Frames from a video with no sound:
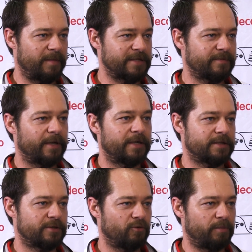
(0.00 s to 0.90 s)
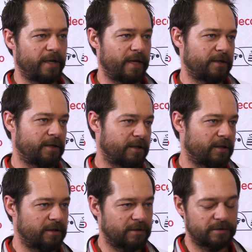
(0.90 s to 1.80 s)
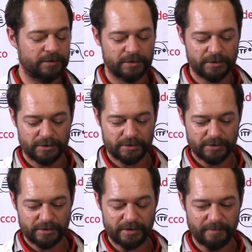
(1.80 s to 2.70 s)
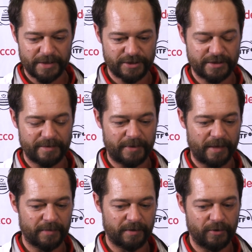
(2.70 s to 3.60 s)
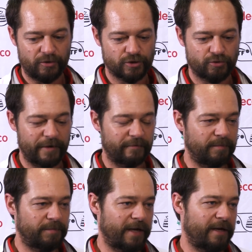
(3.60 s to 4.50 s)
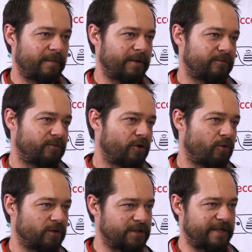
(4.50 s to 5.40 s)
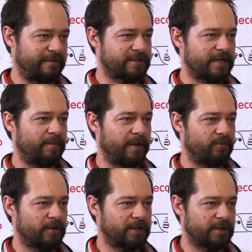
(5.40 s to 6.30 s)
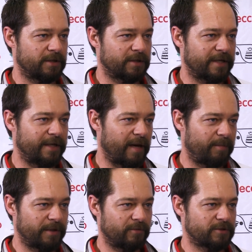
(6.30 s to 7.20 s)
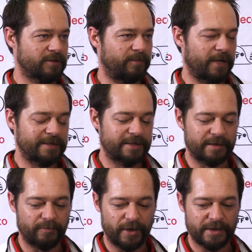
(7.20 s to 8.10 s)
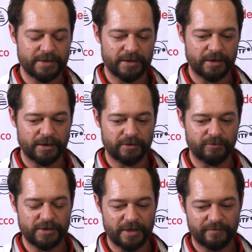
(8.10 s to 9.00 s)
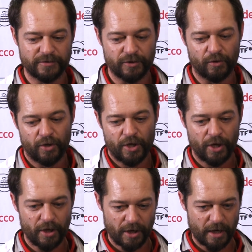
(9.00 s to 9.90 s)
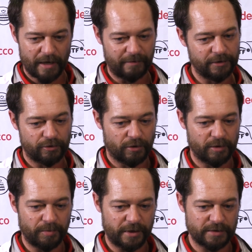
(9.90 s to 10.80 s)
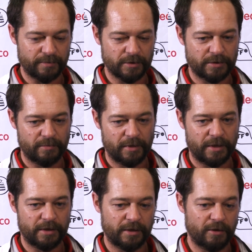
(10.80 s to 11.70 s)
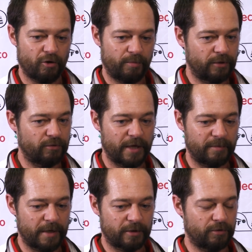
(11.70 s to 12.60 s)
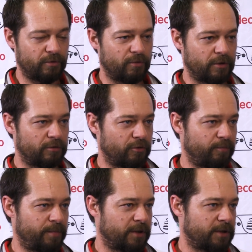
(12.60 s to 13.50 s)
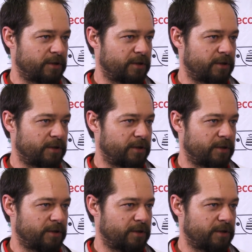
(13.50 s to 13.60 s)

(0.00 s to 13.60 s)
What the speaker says: best players to play the match in September, because whoever we play, I mean, we know what is Davis Cup and what can happen and what surprises it brings to itself. So I'll need all the players possible, and hoping to get back to the World Group